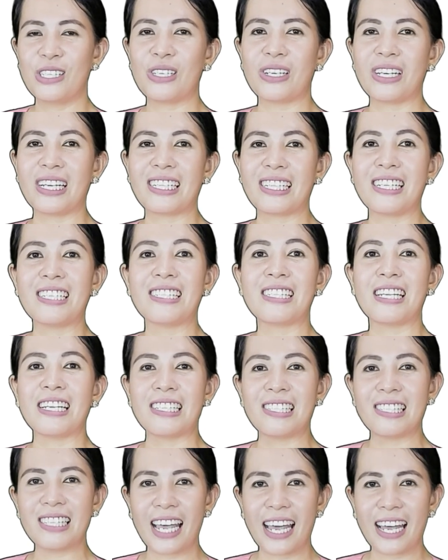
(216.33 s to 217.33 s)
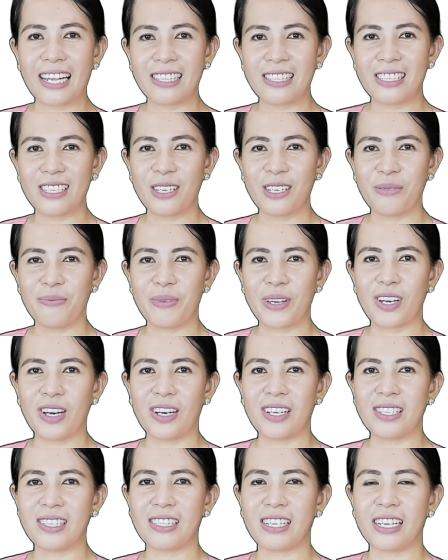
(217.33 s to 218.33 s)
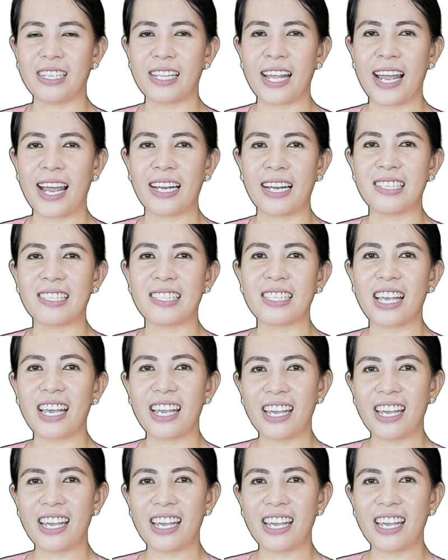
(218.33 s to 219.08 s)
So it is a set because it has